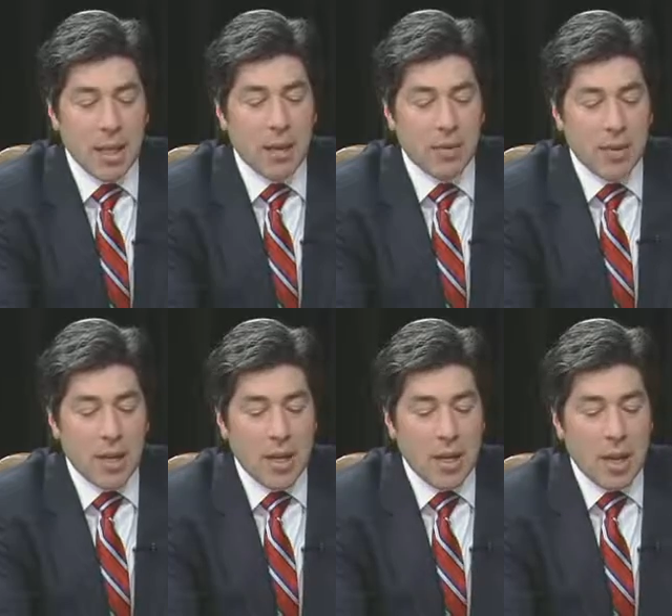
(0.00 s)
of
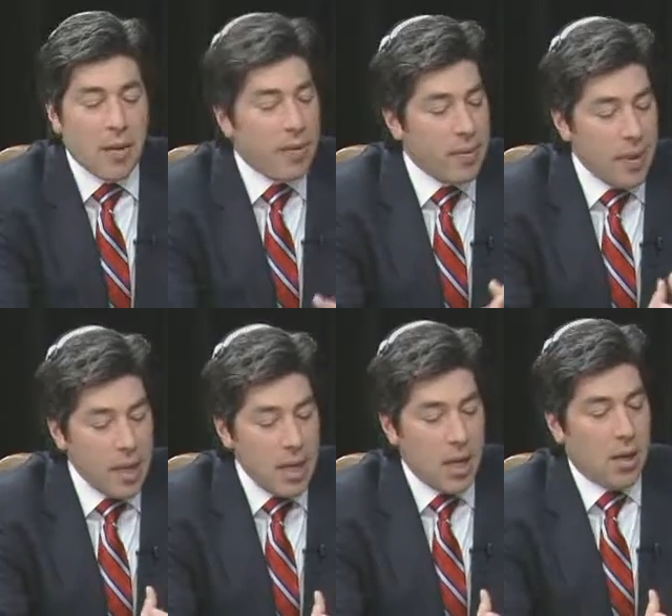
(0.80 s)

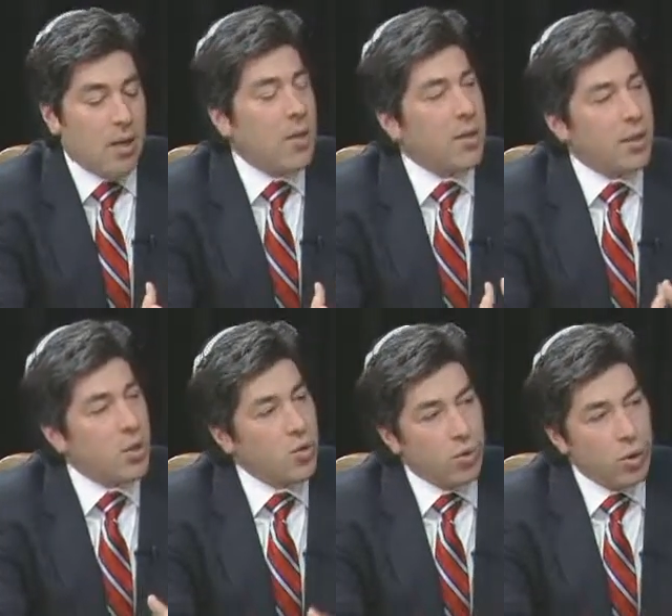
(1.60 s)
thinking things
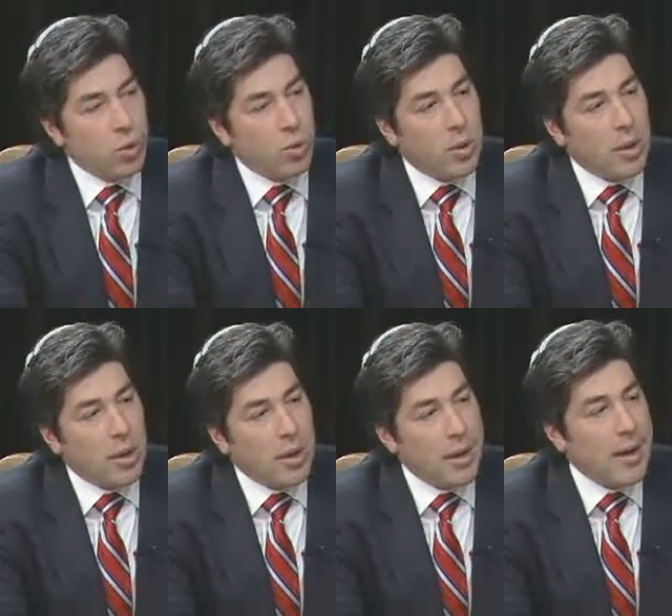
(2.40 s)
through,
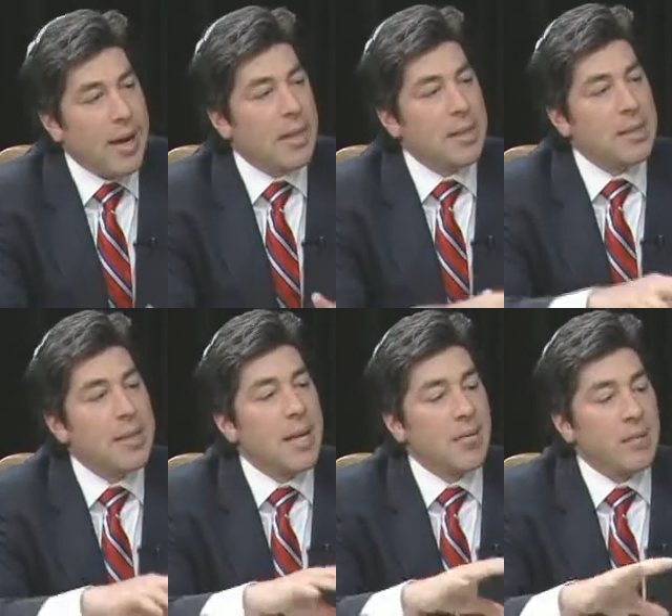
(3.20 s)
and
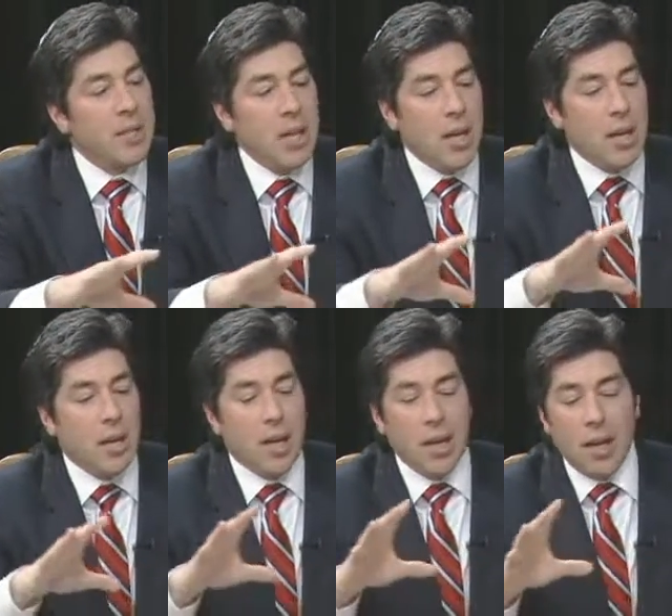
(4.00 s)
instead of seeing